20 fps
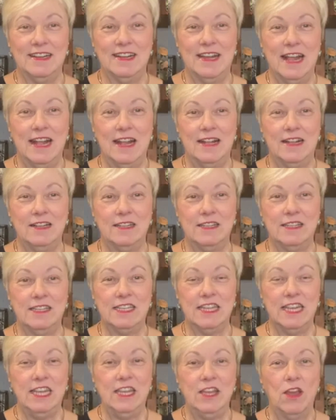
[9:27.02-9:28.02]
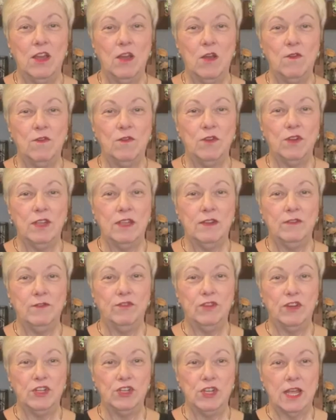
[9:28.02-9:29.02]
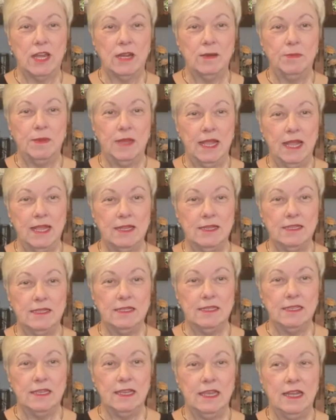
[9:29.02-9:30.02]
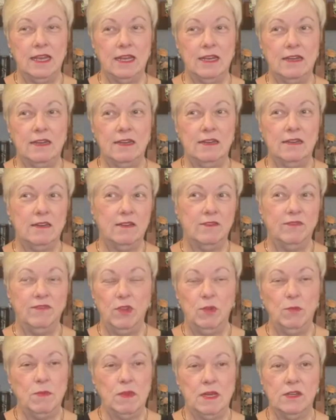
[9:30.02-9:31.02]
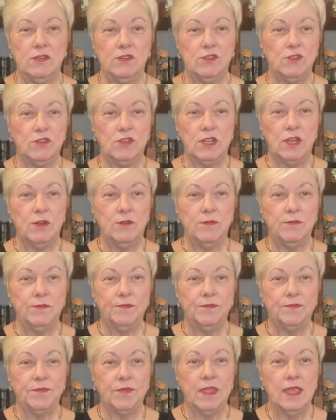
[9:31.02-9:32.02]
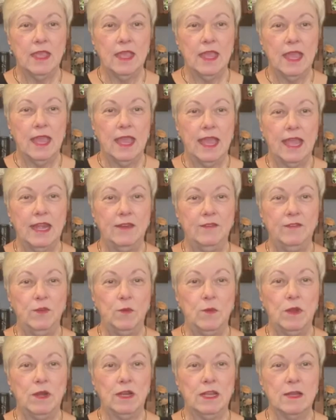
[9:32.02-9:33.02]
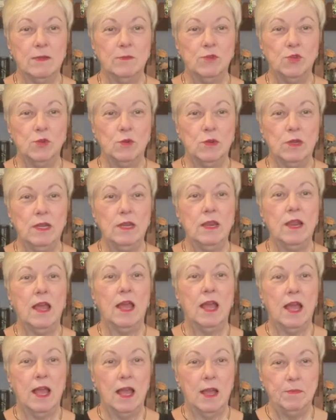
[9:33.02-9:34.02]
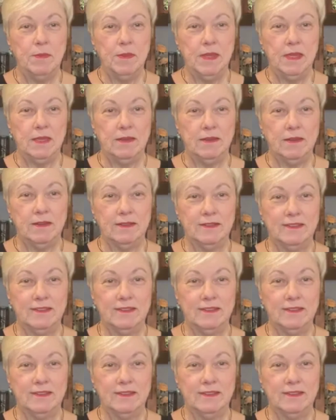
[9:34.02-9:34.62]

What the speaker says: I'll see you over in Fresh Out of Plans in a few minutes or so. And if you want to come join, hop in.